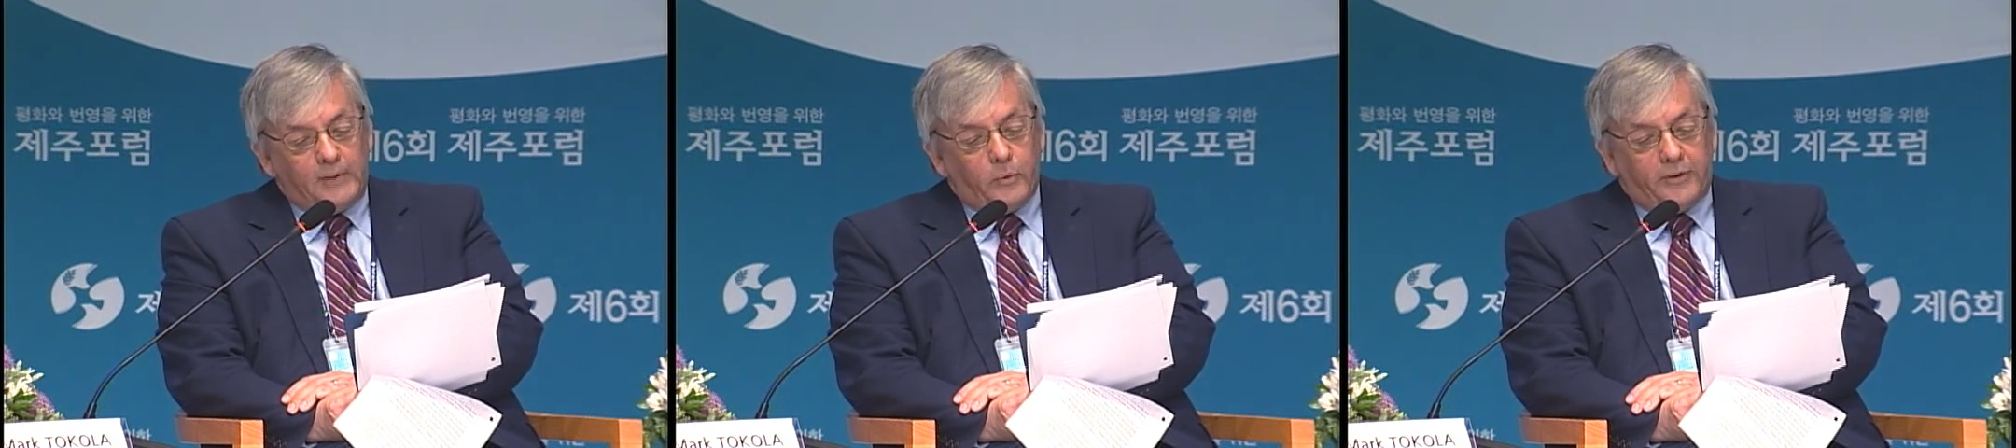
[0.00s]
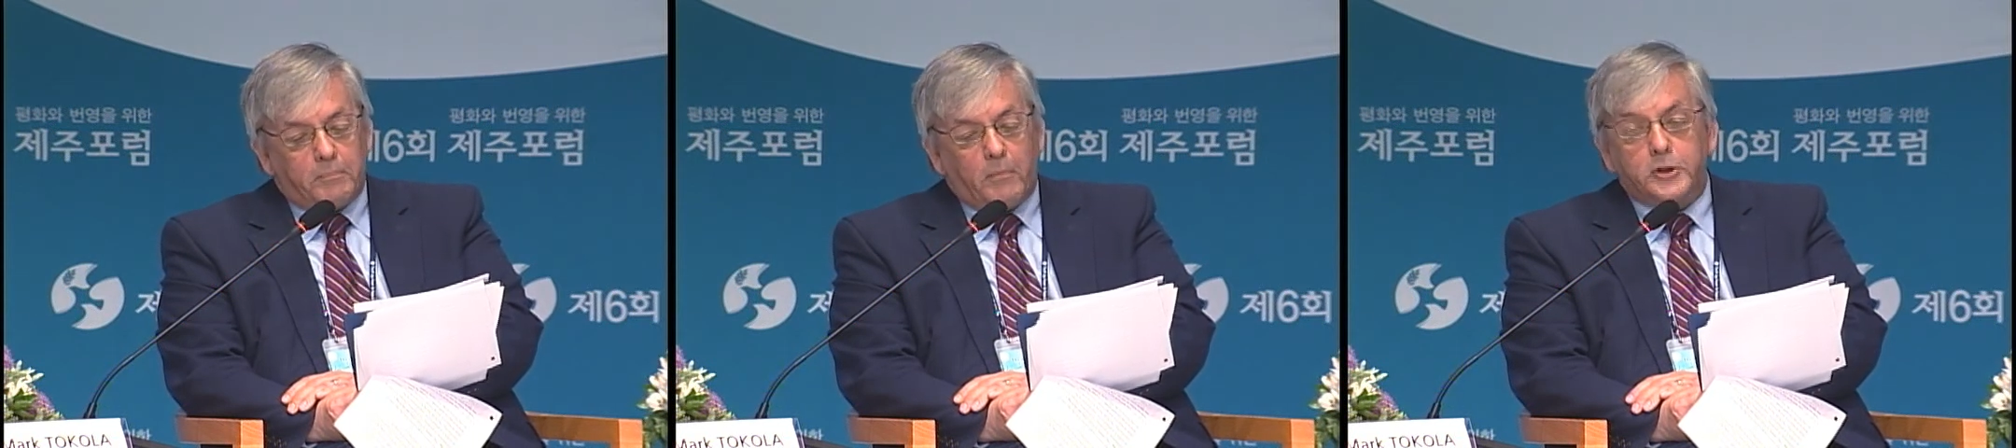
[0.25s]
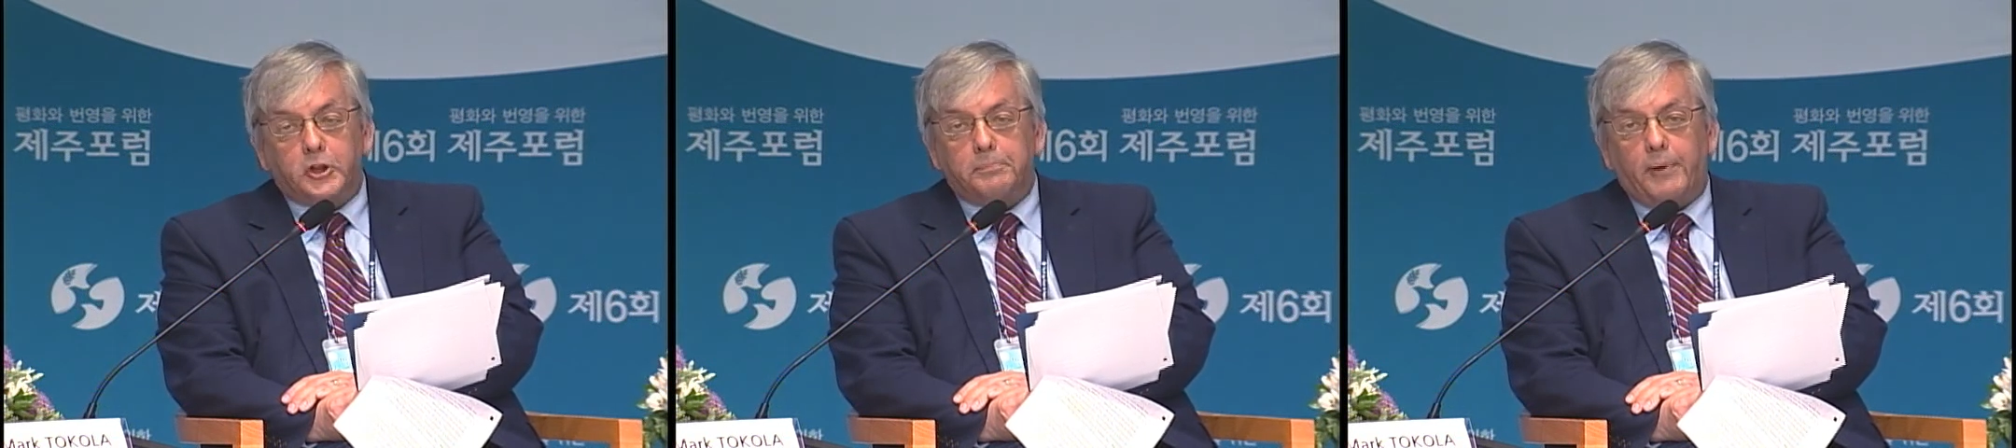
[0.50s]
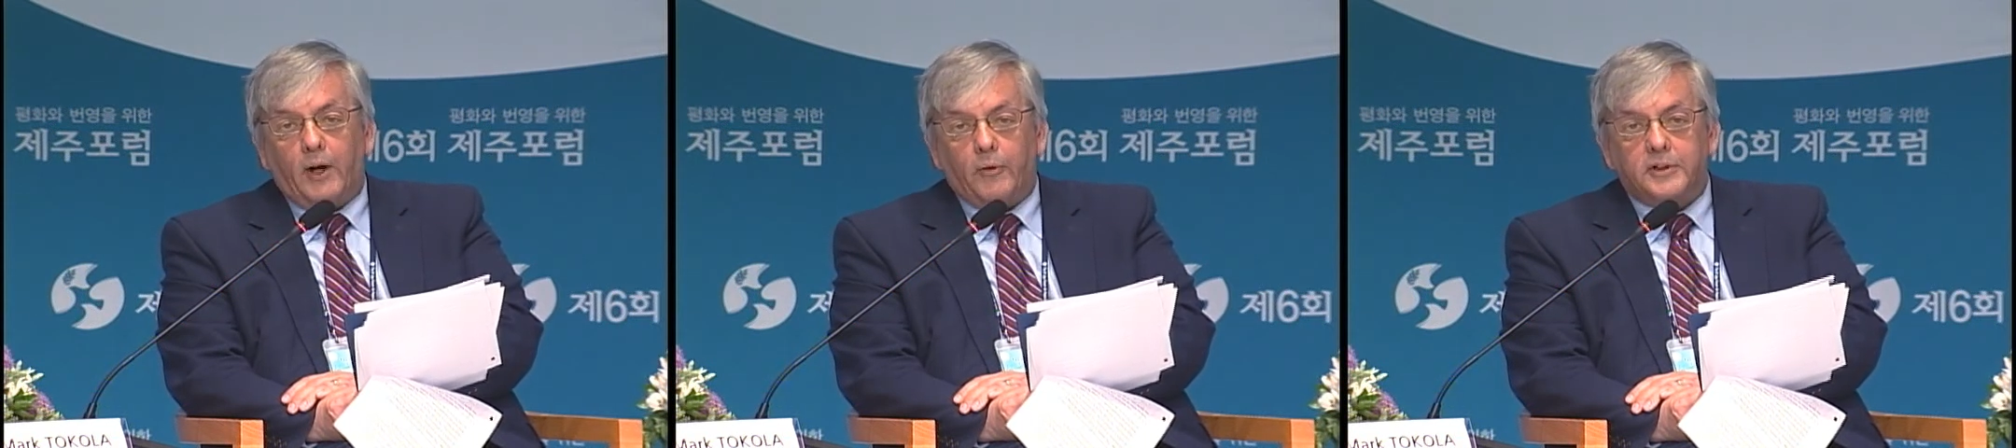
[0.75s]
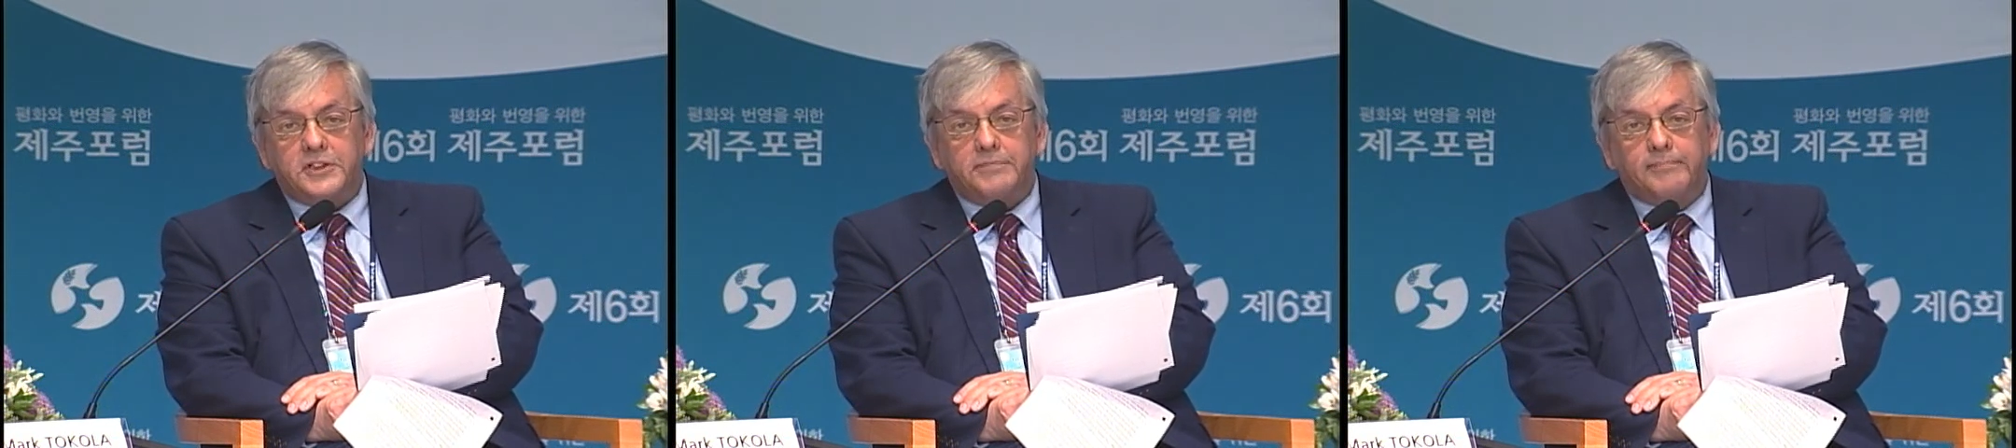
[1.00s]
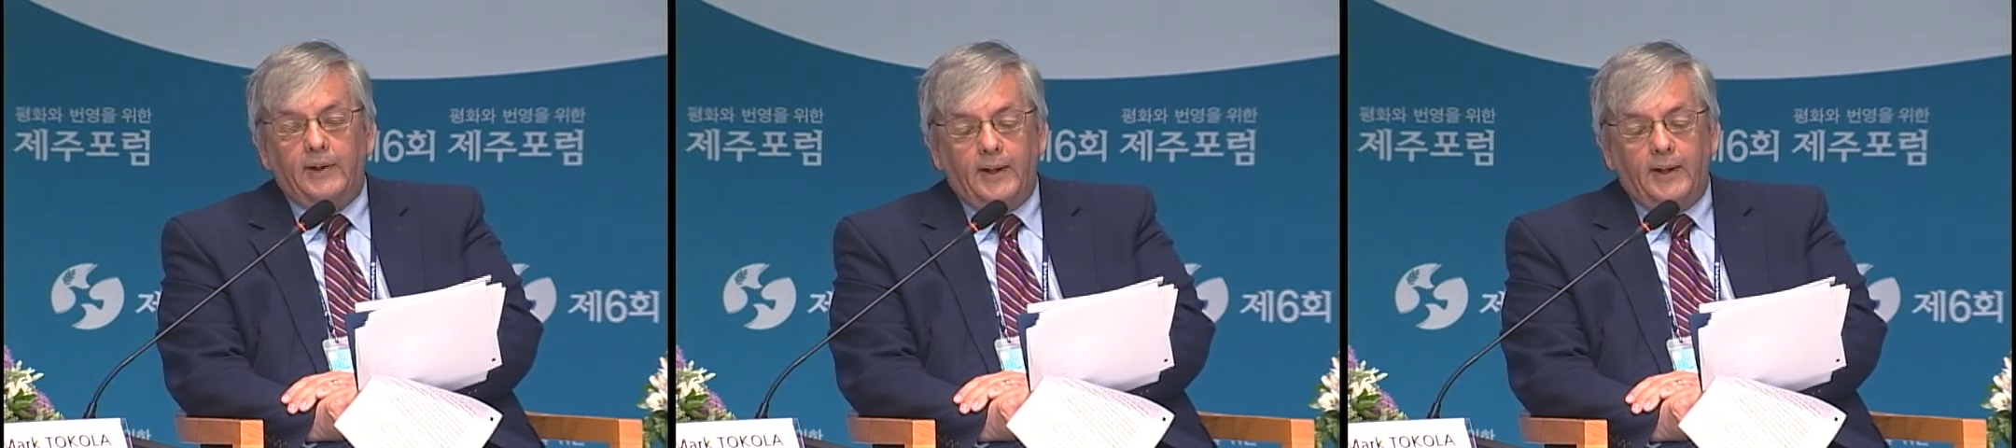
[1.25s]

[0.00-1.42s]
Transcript: with emerging powers,